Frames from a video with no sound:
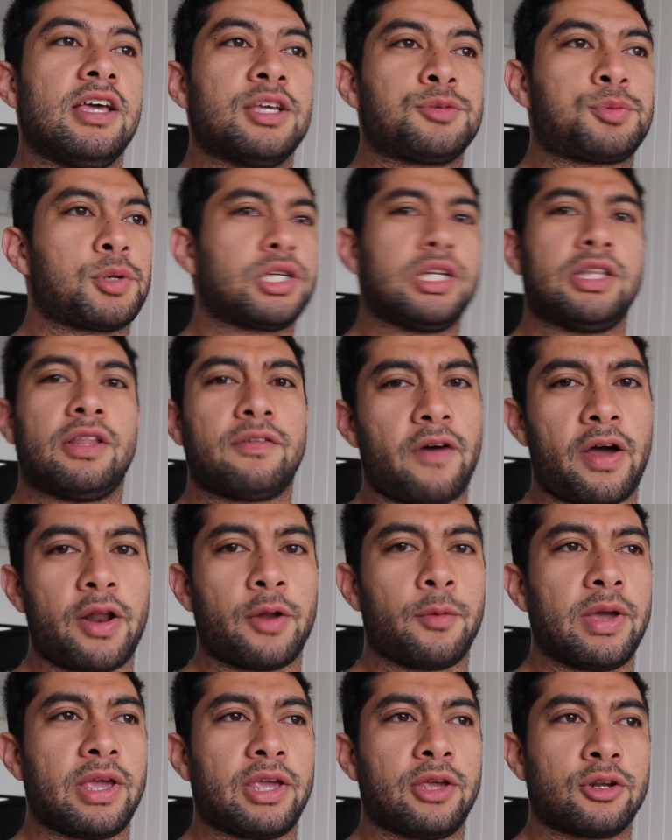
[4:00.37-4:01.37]
especially in the
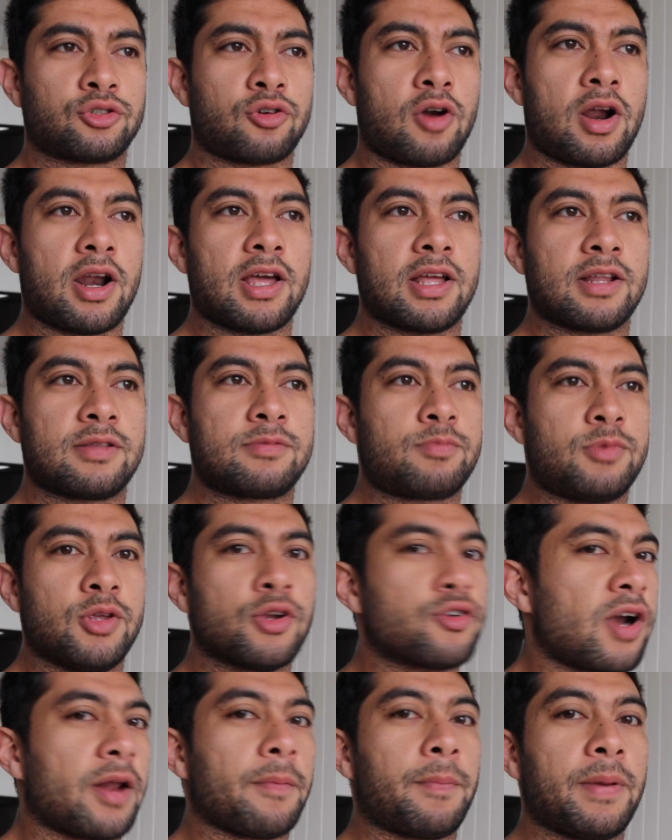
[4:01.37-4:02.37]
final week. You're trying
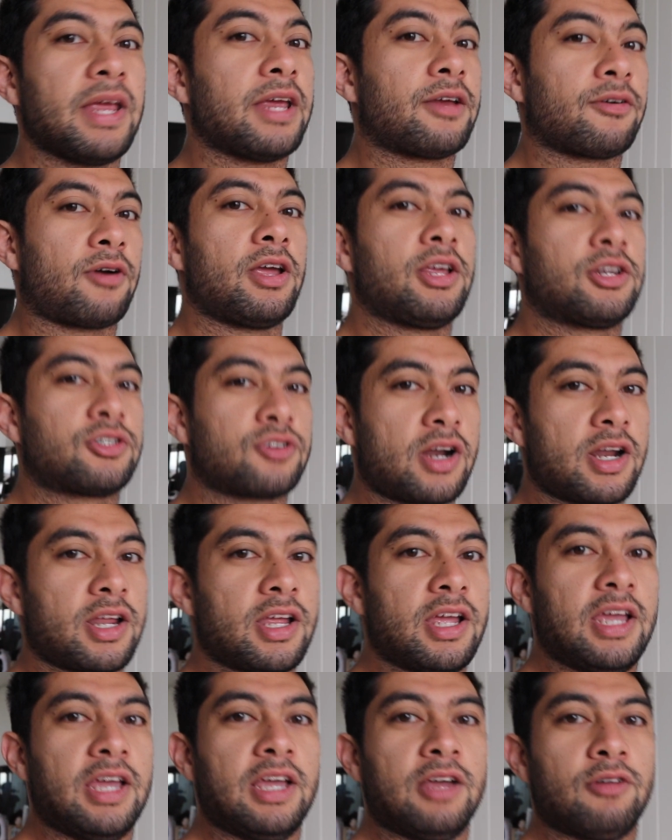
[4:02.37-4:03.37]
to peak, right? You're trying
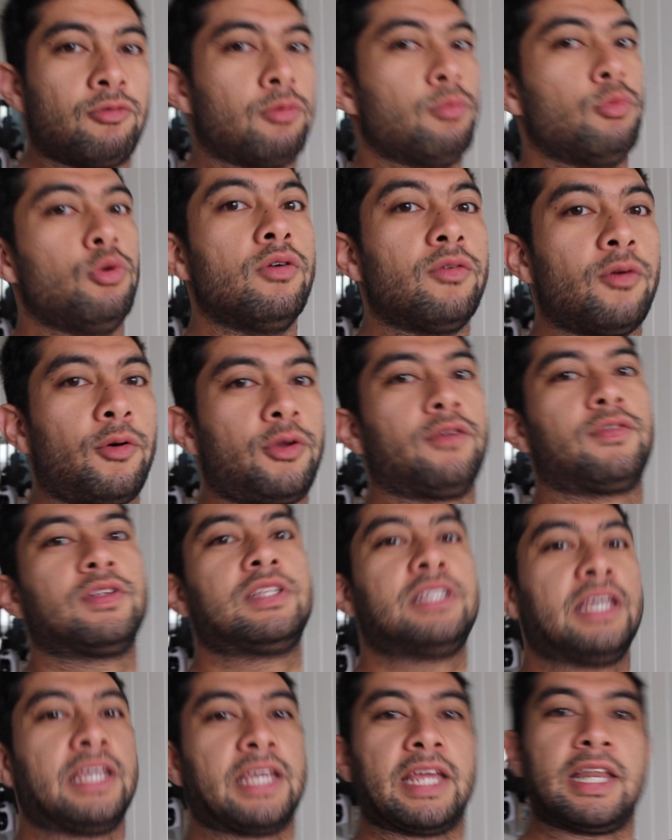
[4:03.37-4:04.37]
to remove all your
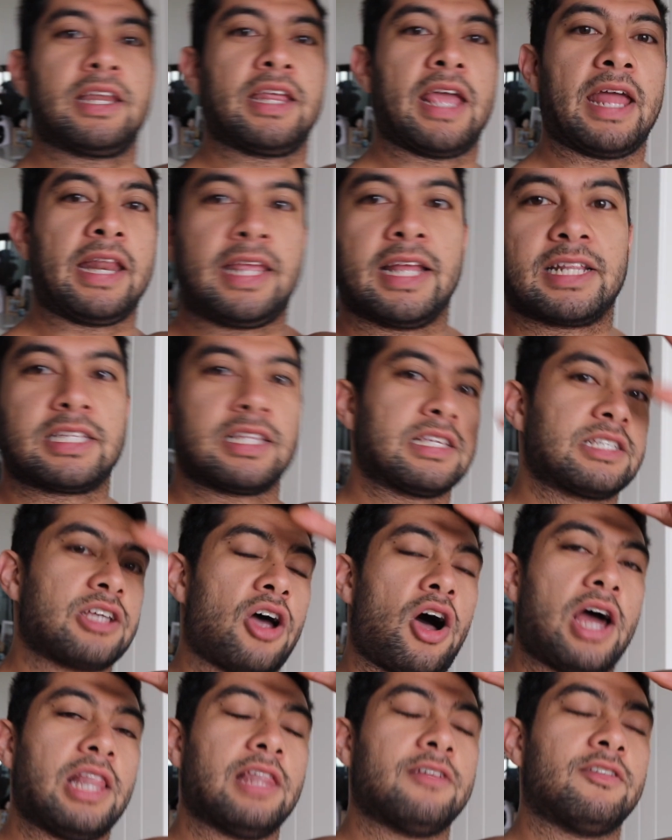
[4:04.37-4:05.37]
fatigue and get to this
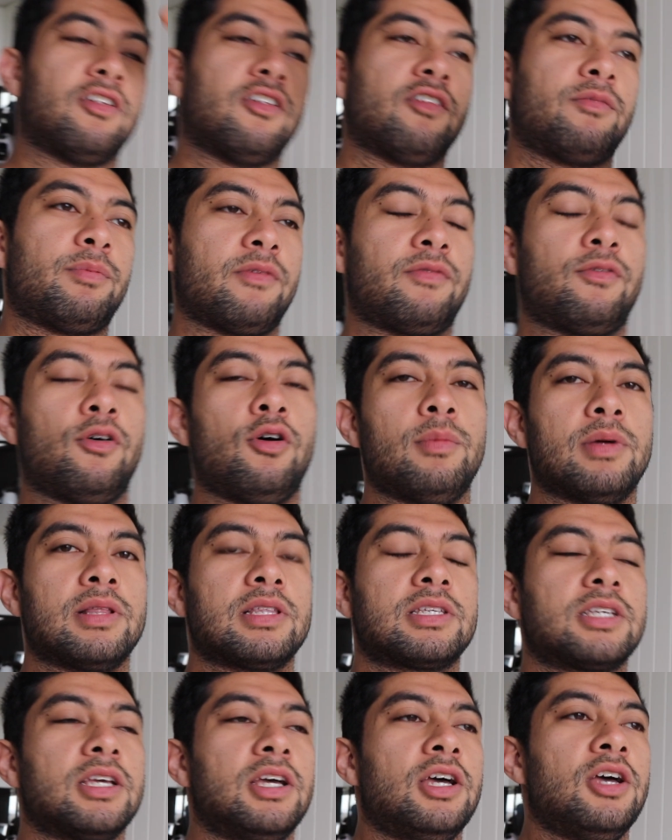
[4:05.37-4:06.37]
high level of
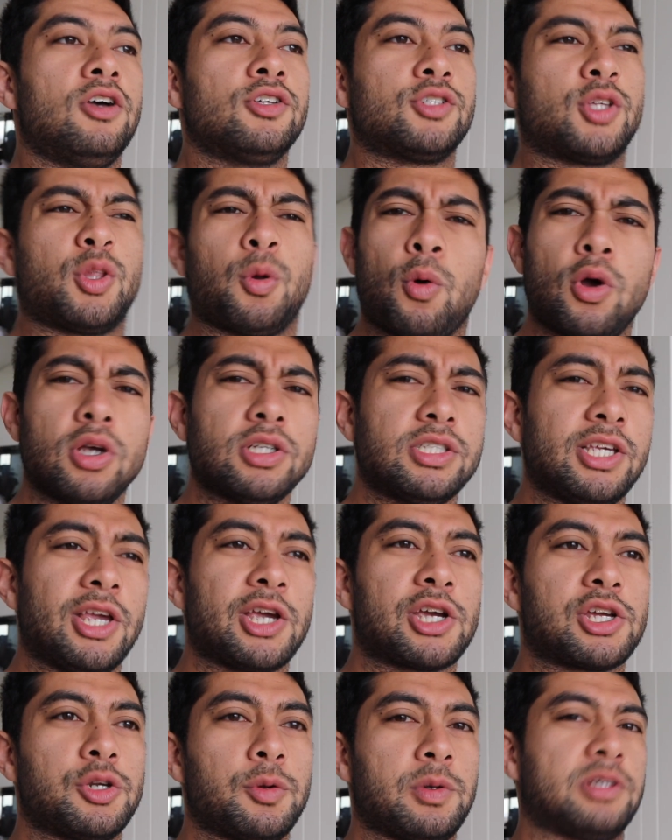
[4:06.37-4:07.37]
performance. So the worst thing
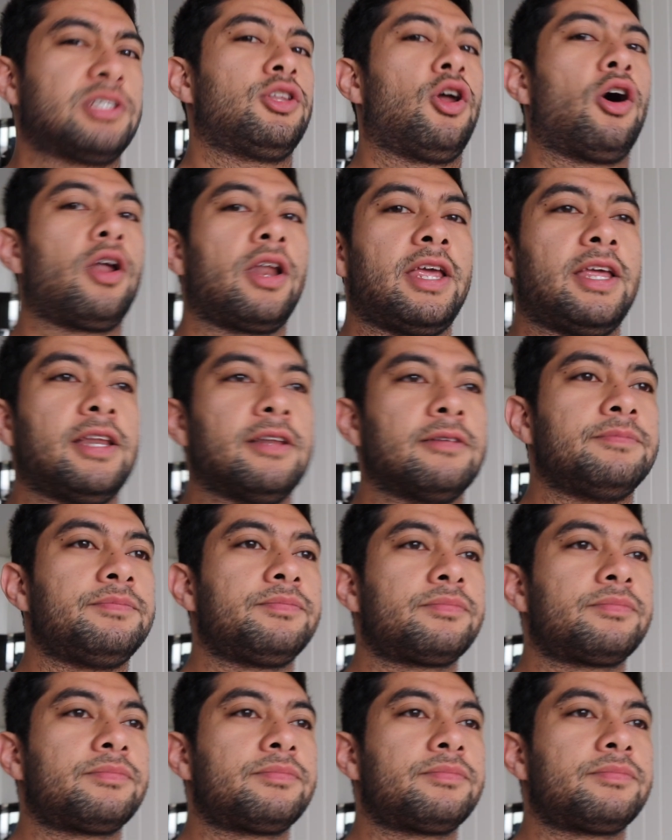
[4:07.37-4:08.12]
you can do is not eat.